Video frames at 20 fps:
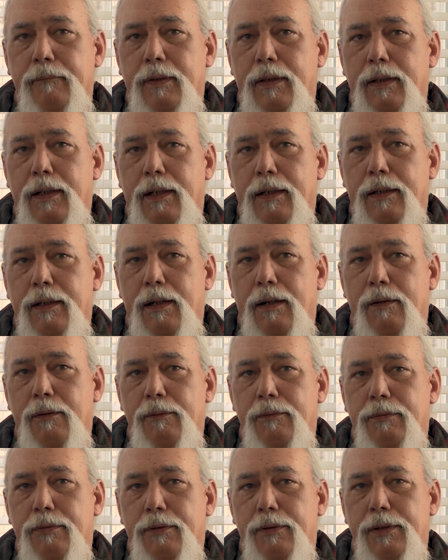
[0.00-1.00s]
got
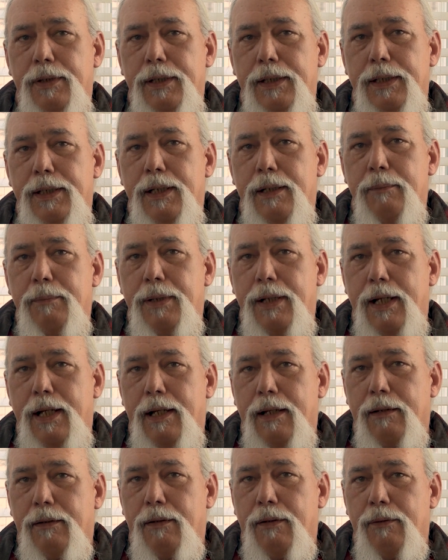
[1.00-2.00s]
caught for
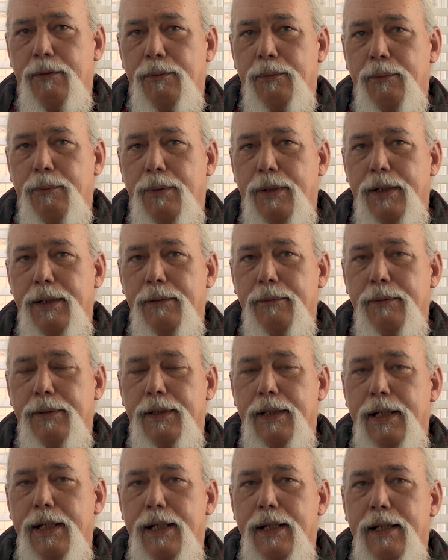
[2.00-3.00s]
DWI along the way
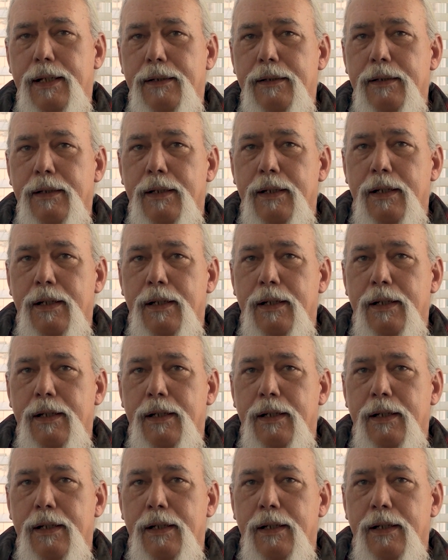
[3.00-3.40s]
with that.